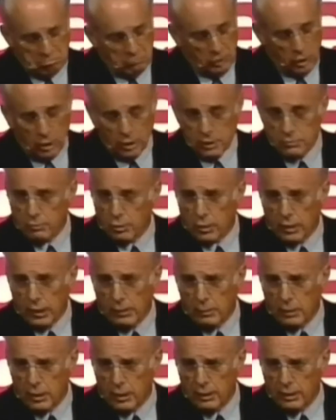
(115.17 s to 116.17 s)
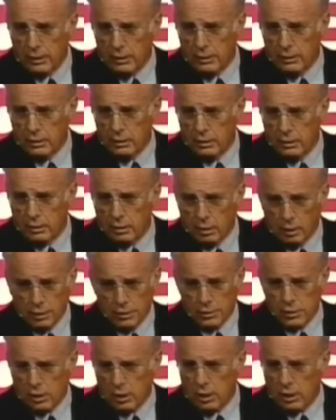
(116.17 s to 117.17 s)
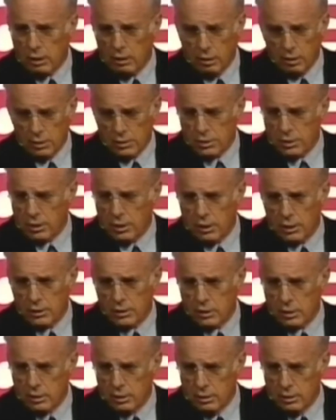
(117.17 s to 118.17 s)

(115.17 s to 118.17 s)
All his vocabulary? All his heart? All his thoughts?